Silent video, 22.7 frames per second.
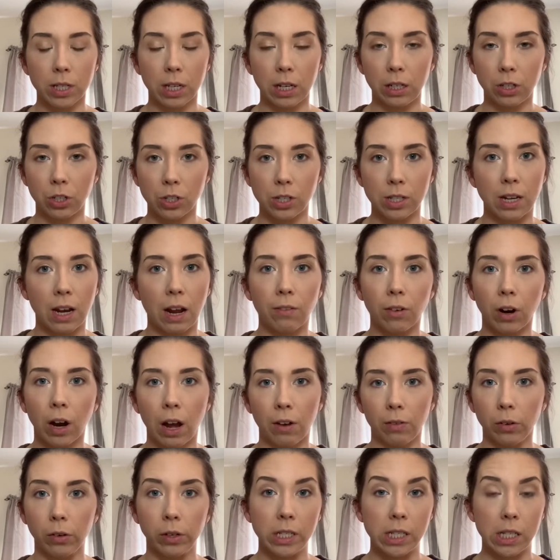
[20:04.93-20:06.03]
and I just never have
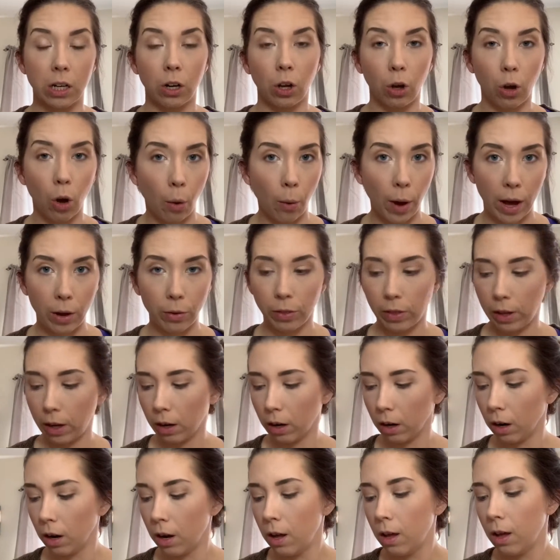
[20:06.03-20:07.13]
a reason to go out
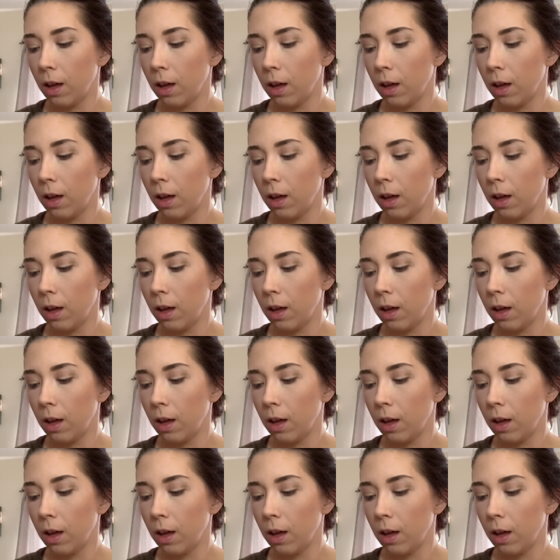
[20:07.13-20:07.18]
there.